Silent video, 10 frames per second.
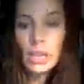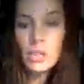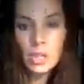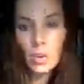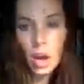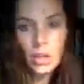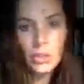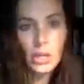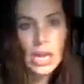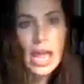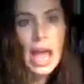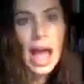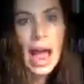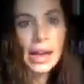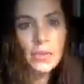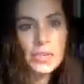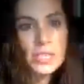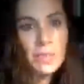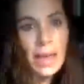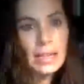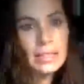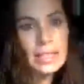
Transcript: So honor, high respect,